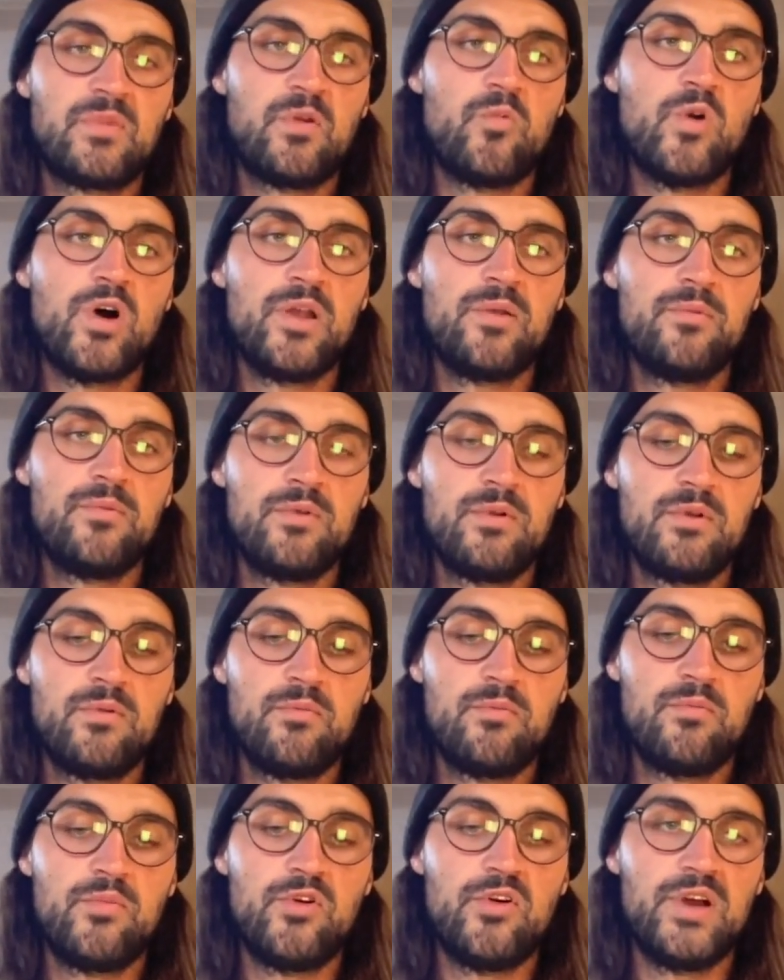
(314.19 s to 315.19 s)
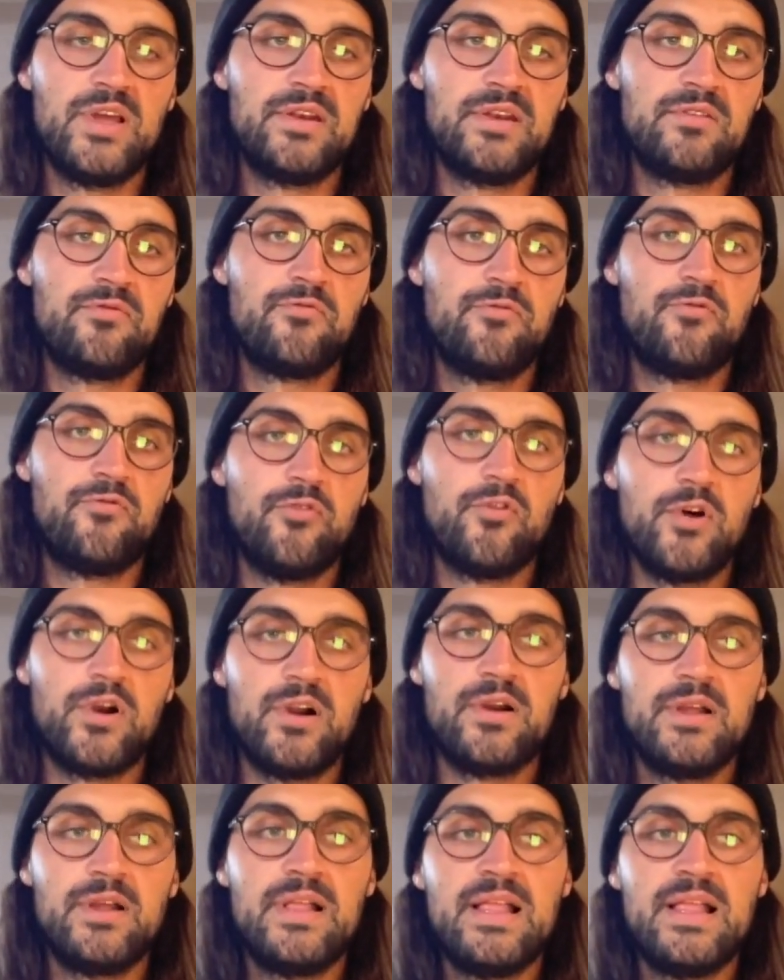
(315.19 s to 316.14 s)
1.4.